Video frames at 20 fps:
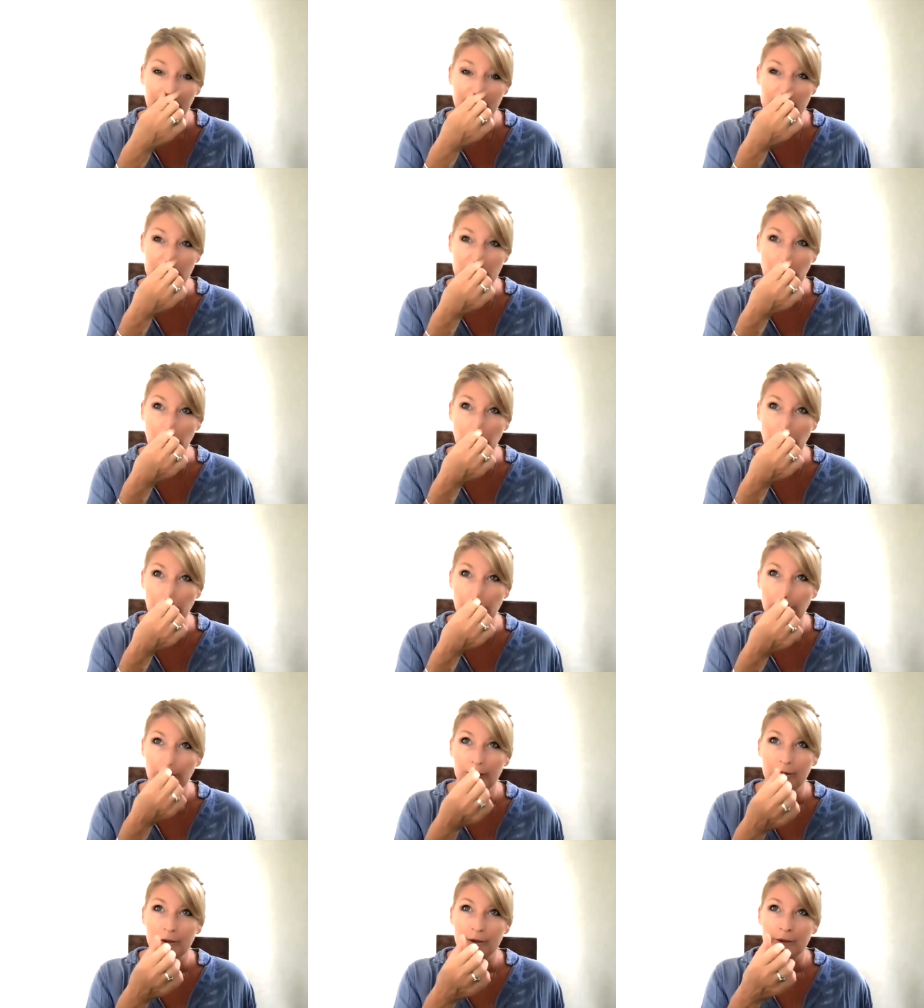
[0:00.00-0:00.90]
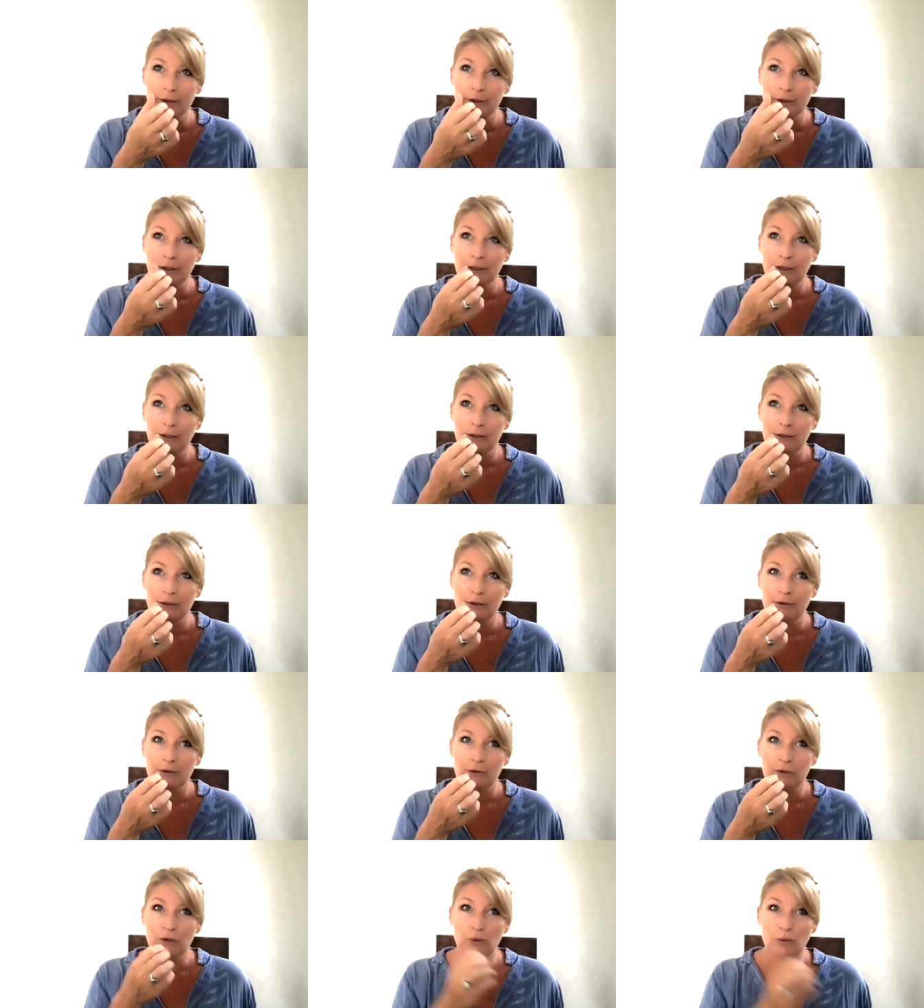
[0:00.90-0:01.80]
So
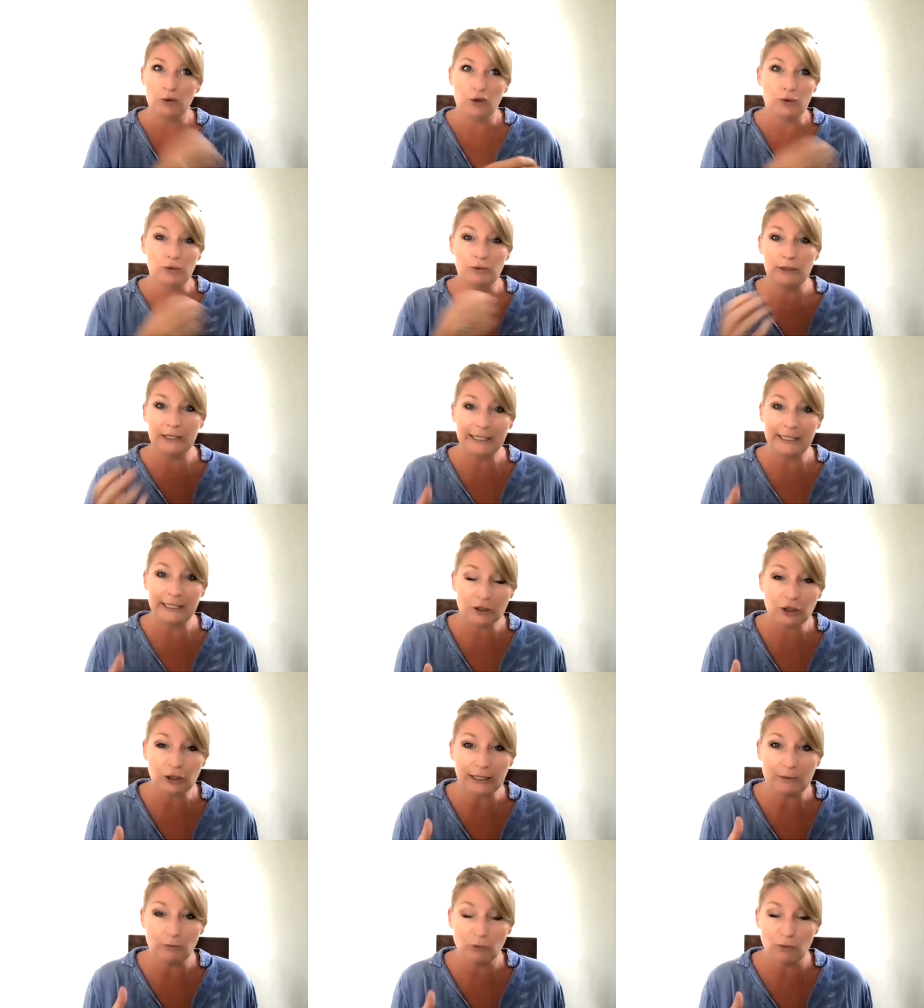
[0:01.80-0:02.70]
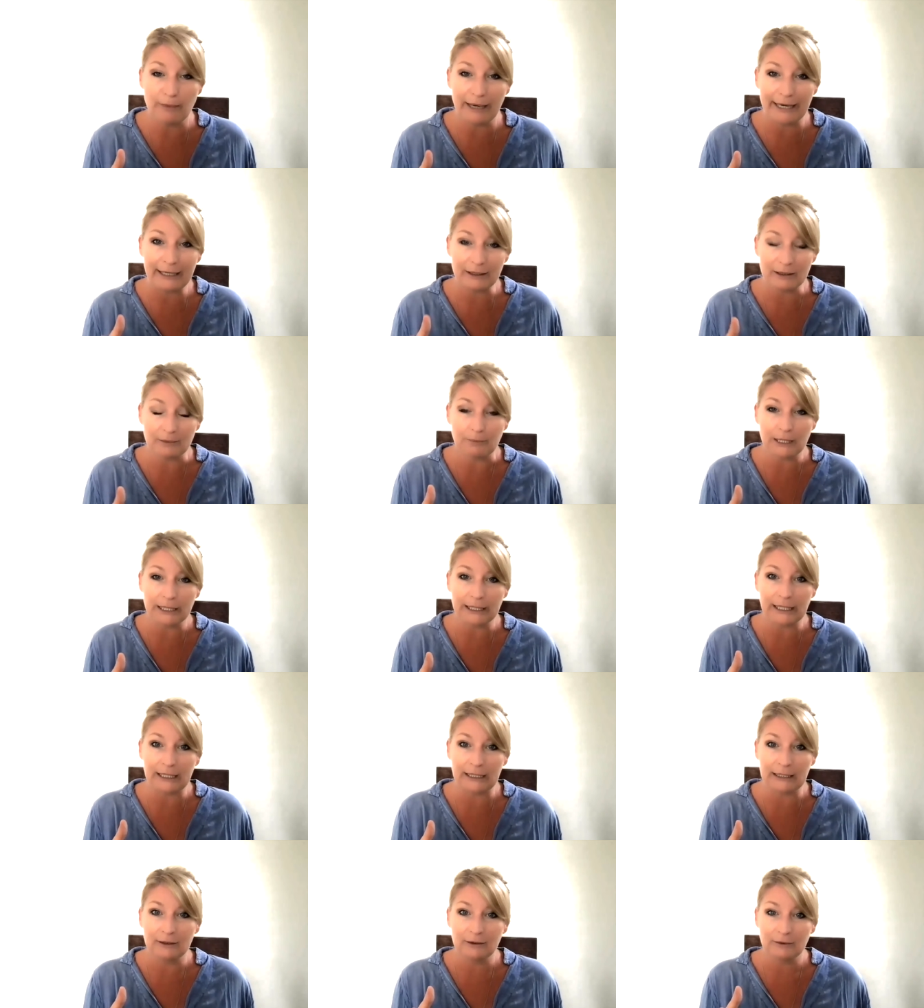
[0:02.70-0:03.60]
you literally will make the
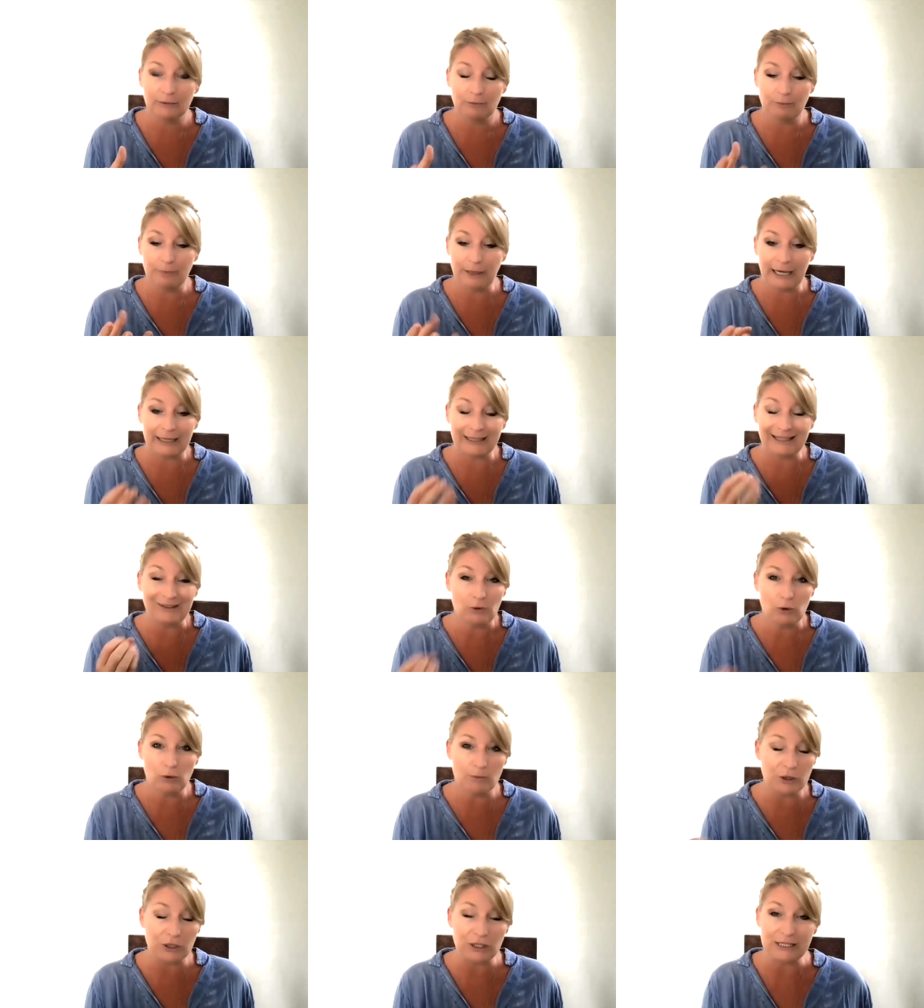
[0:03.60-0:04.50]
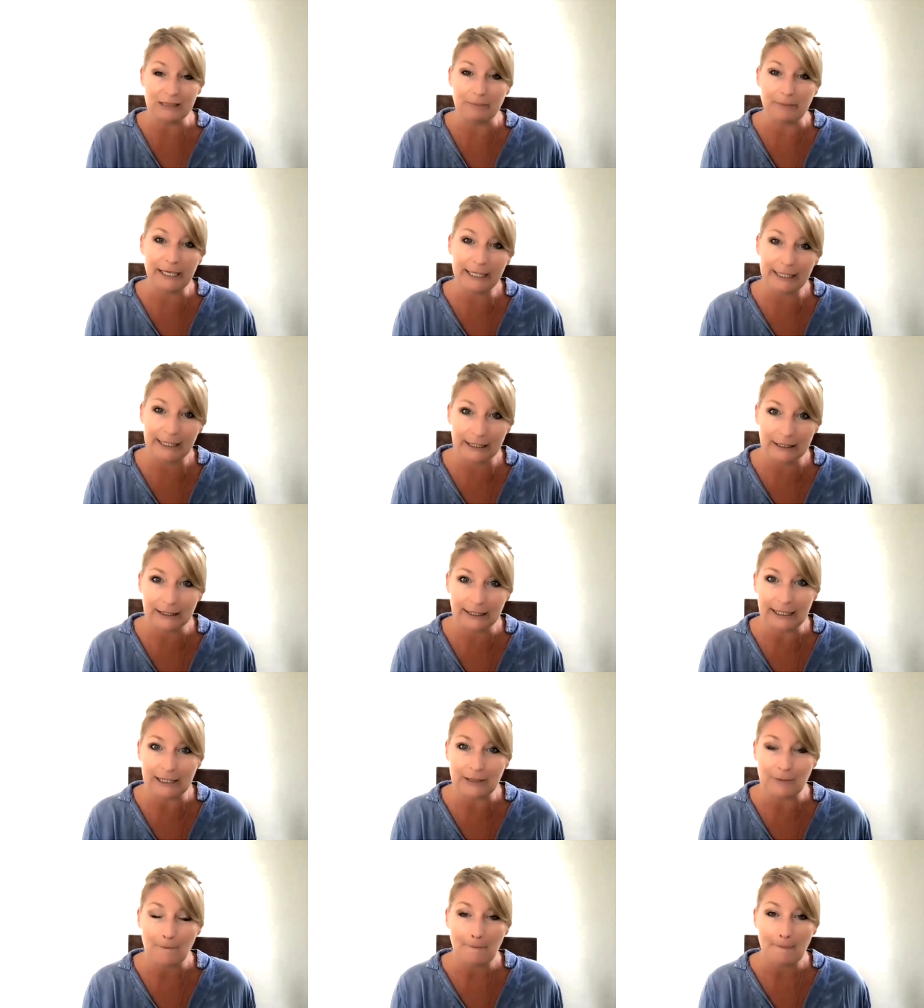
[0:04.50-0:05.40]
money back almost
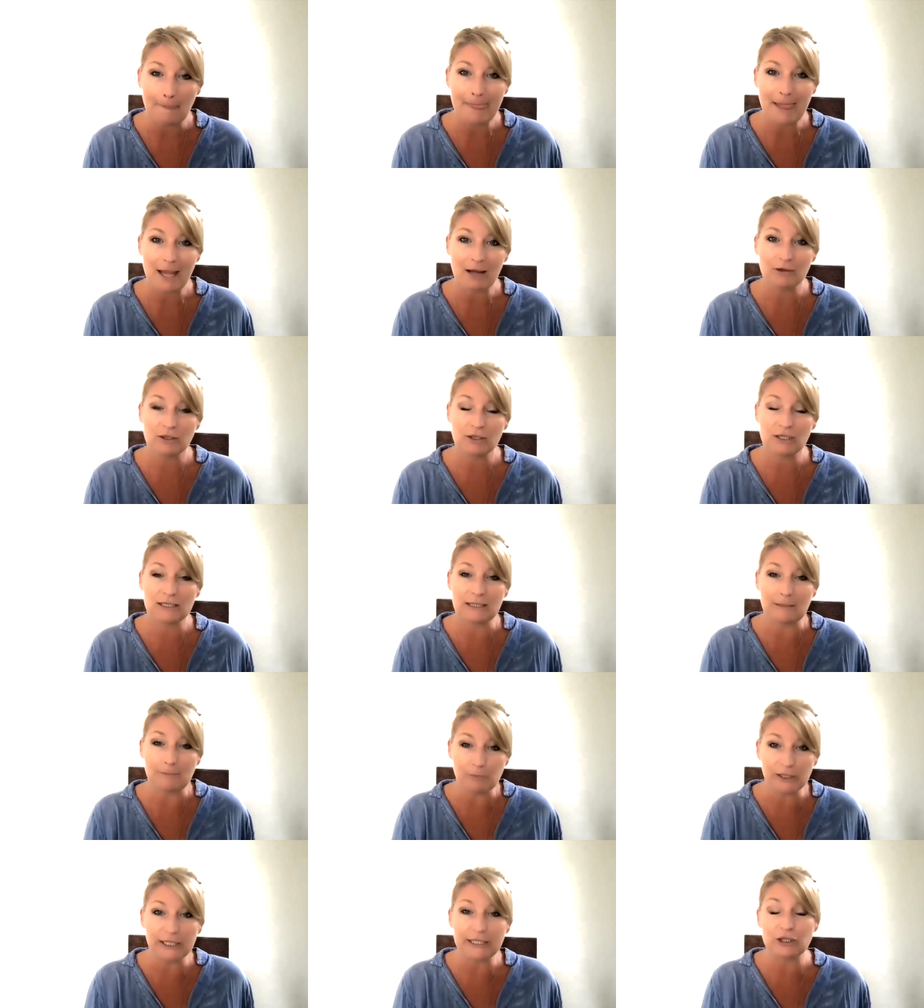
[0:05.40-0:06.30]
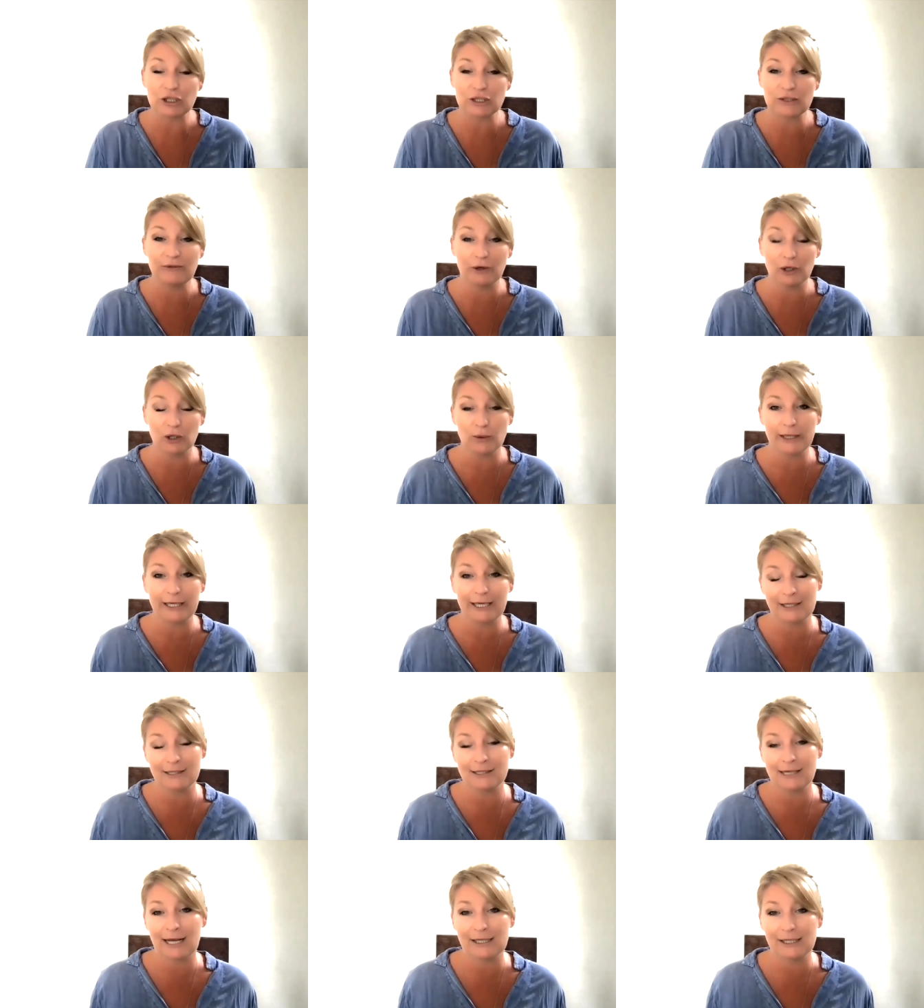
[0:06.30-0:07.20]
immediately, simply just following
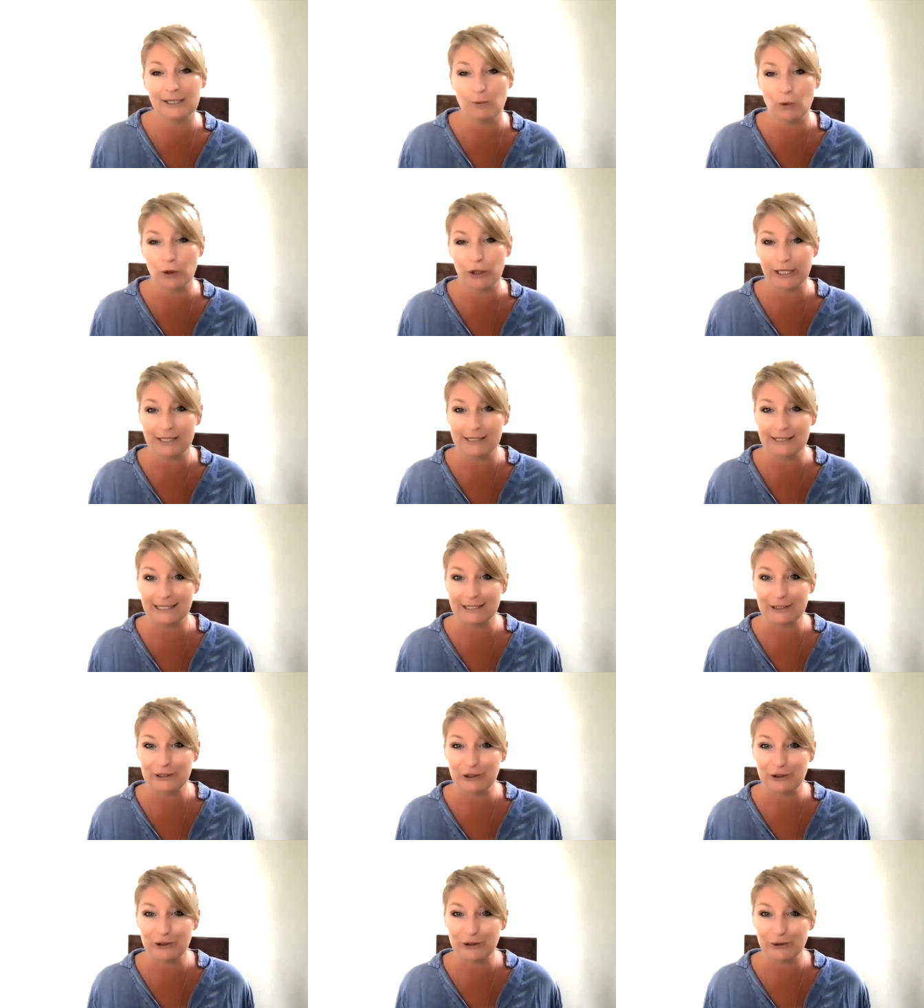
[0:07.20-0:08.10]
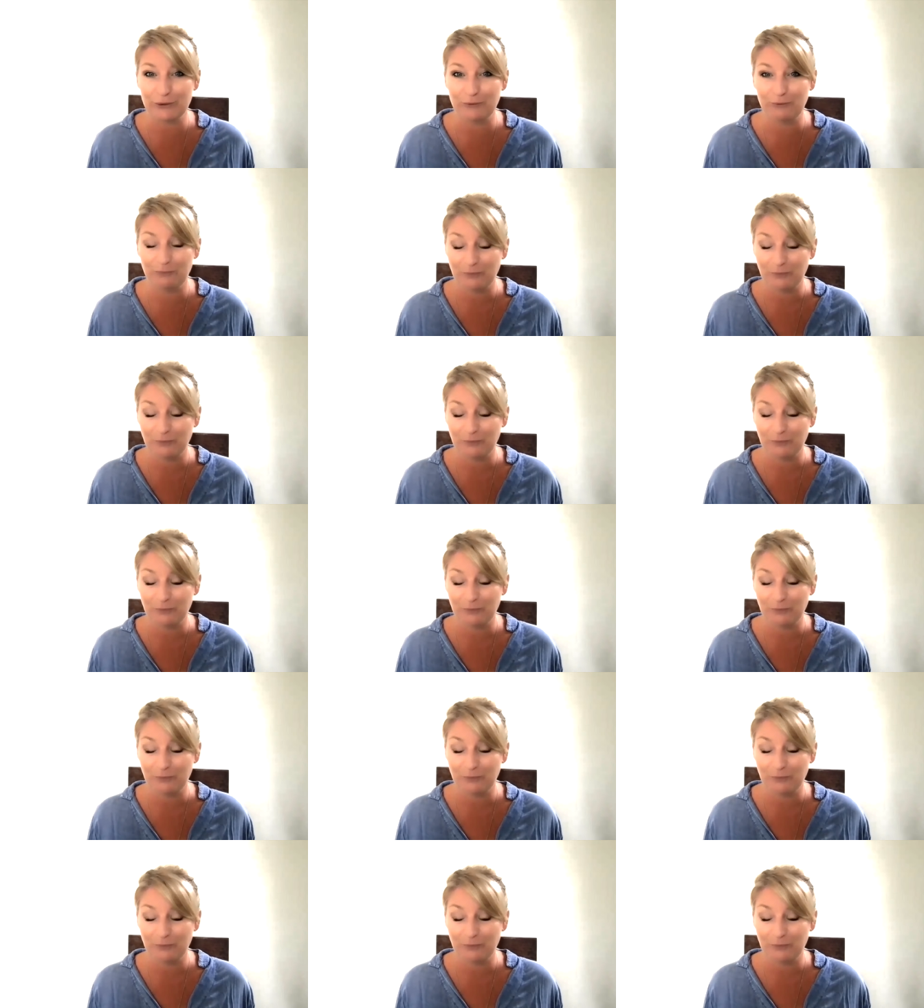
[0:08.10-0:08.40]
exactly what he says to do.